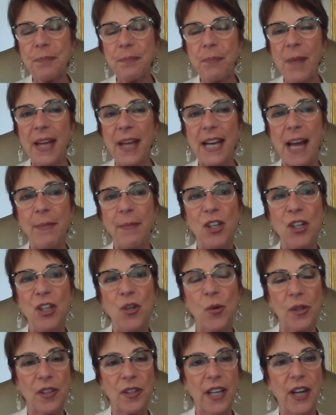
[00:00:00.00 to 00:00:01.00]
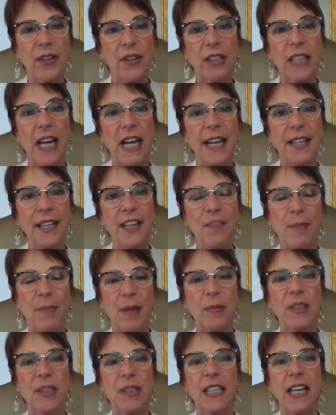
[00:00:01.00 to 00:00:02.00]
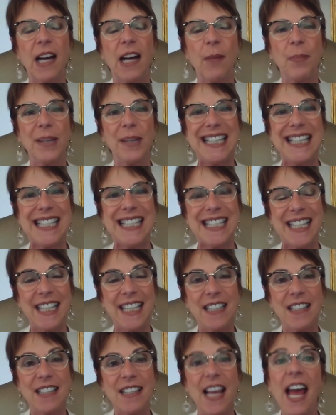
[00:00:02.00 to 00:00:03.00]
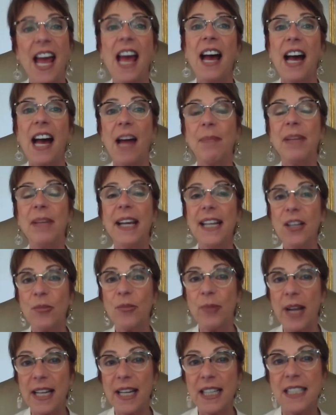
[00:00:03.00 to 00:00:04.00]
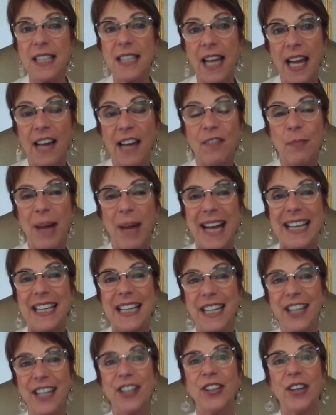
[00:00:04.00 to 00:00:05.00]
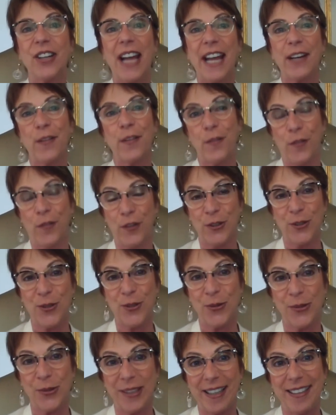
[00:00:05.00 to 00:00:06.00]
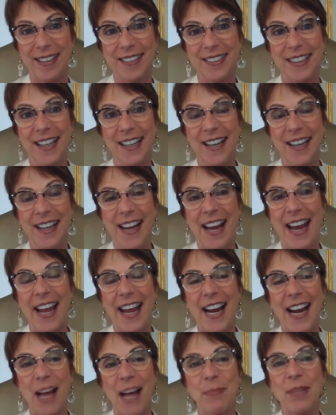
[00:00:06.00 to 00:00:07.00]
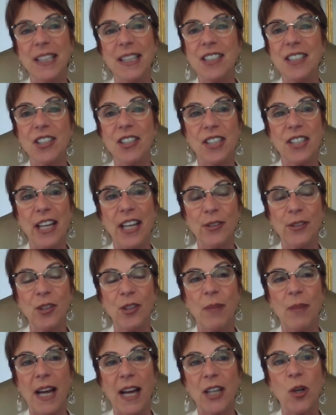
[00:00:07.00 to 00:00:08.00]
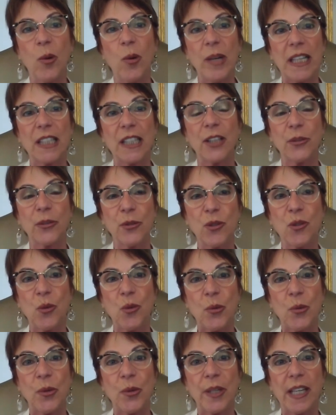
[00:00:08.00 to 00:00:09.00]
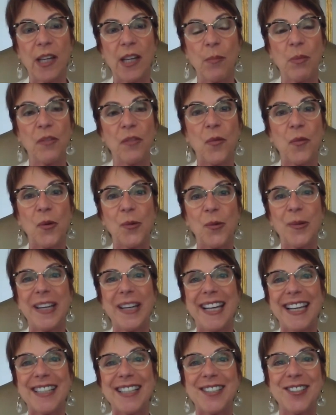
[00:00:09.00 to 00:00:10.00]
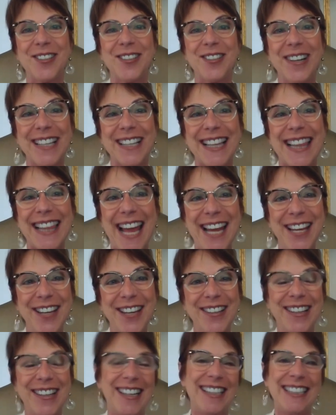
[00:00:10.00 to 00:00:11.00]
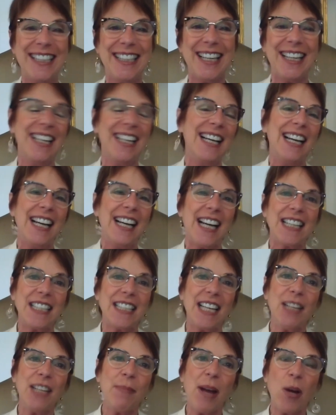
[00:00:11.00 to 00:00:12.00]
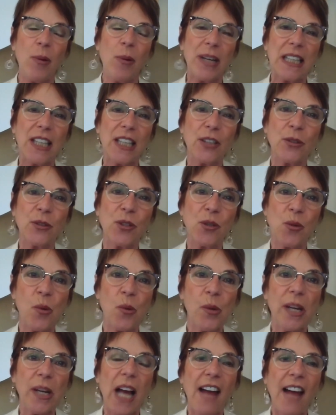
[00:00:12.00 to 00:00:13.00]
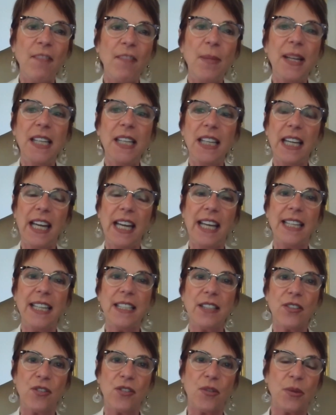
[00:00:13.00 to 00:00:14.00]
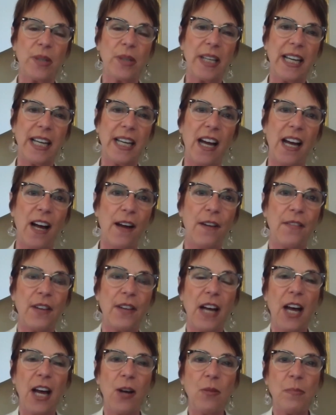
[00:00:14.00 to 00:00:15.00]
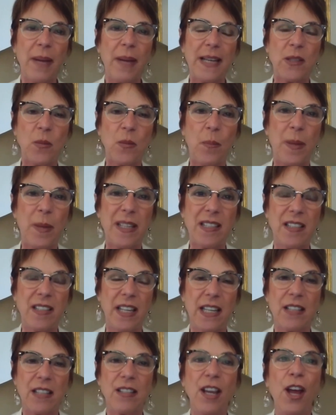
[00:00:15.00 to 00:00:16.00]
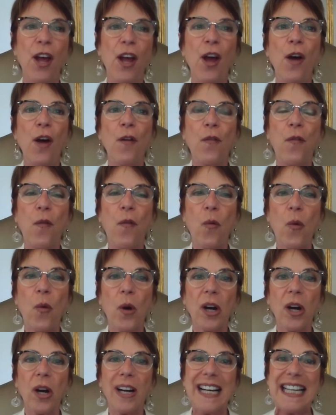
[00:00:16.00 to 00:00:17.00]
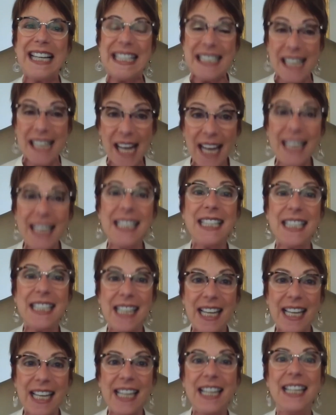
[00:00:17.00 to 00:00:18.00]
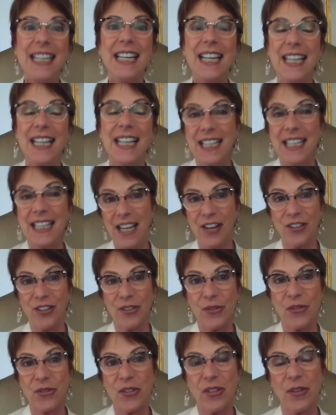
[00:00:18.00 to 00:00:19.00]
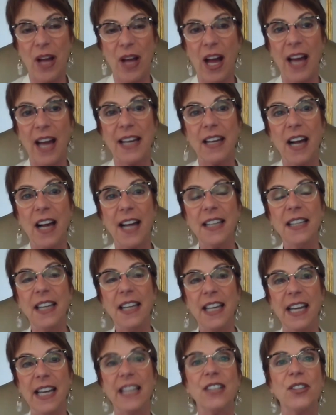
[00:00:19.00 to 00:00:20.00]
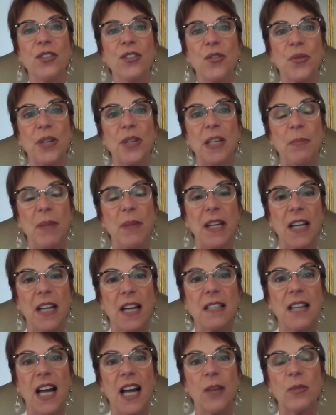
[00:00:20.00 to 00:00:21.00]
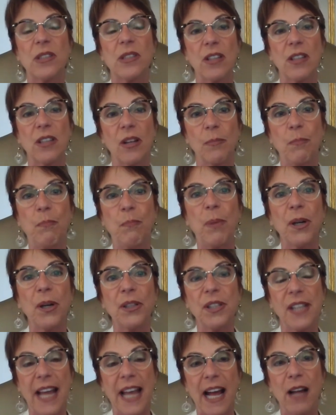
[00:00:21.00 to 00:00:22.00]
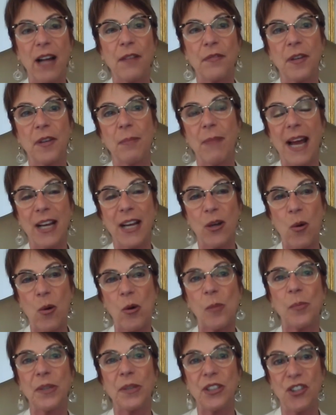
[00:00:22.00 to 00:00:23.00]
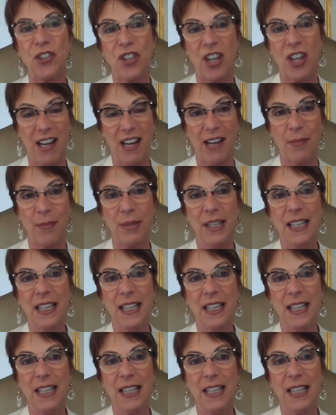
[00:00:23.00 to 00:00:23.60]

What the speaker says: I'm in North Carolina. I've been with the company since I'm getting ready to have my year anniversary. And I'm going to just tell you my quick little story before we get started. Thank you, Kanya. I'll tell you my quick little story. I've been in the industry of home-based business for 19 years. I got in the industry because I was burned out from my corporate job.